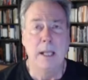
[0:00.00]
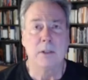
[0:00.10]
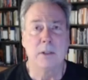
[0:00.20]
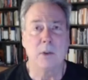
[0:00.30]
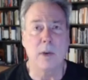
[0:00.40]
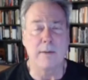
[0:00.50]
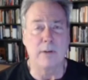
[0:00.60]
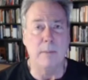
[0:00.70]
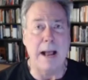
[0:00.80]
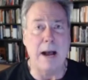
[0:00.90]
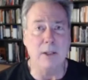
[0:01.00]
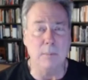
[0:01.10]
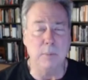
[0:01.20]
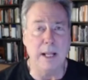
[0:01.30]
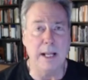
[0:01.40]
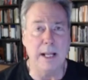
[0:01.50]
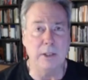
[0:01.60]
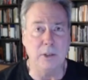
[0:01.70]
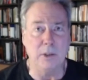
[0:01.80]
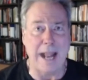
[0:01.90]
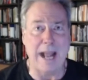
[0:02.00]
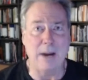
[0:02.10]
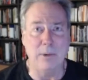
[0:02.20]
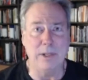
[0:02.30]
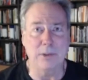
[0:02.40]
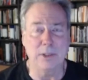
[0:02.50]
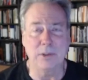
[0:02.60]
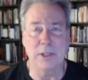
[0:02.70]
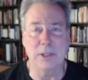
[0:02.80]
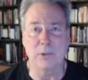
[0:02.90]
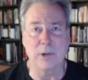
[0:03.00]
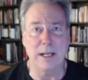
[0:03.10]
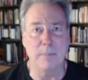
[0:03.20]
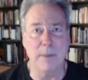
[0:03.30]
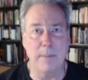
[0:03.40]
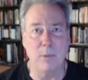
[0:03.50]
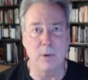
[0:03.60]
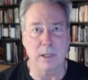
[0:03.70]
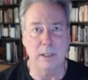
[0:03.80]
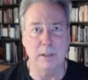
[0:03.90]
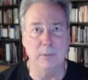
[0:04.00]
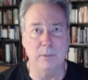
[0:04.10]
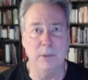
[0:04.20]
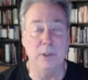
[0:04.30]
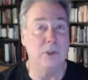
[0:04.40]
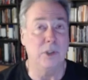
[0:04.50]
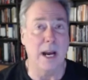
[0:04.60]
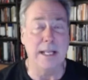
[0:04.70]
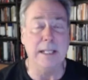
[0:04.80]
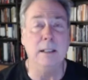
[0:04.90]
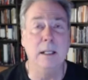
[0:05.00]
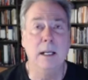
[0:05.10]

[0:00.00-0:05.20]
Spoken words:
So whatever amount you pledge, you're at risk. It says right in the paperwork, and when you sign it,